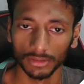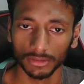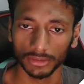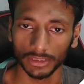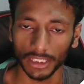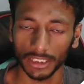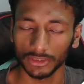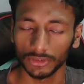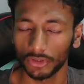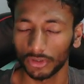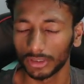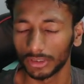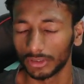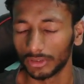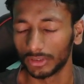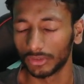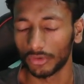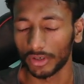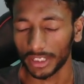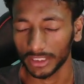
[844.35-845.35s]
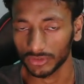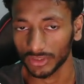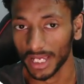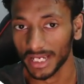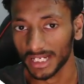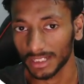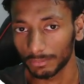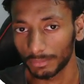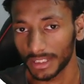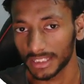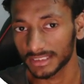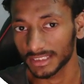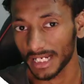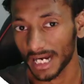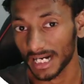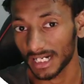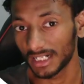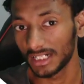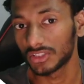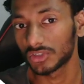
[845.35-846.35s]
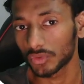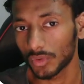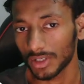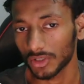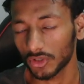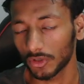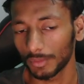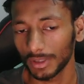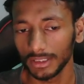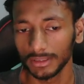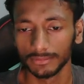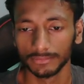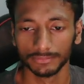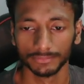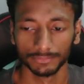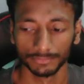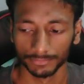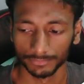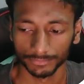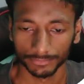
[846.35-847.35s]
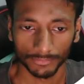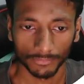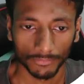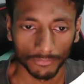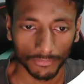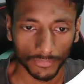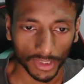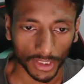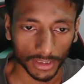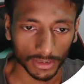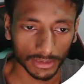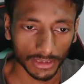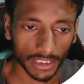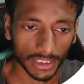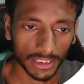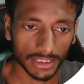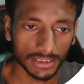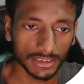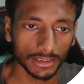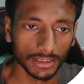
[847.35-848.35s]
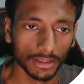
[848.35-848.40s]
that the where actually I can place at least 1 comma, that is